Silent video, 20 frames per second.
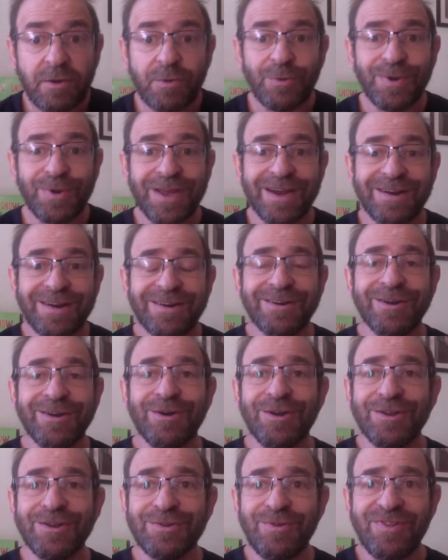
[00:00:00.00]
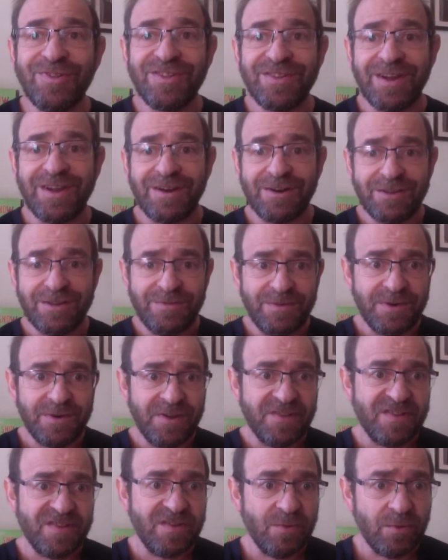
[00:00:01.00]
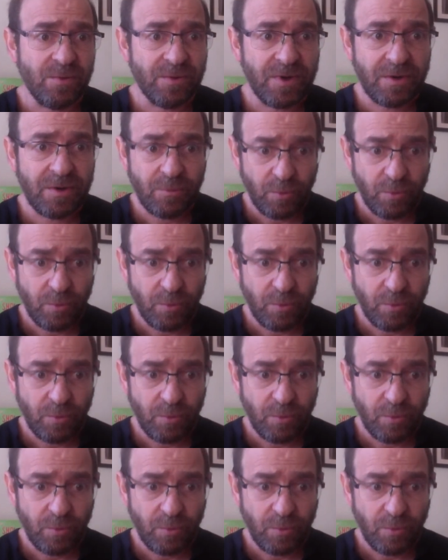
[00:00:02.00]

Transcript: We are going to start very soon.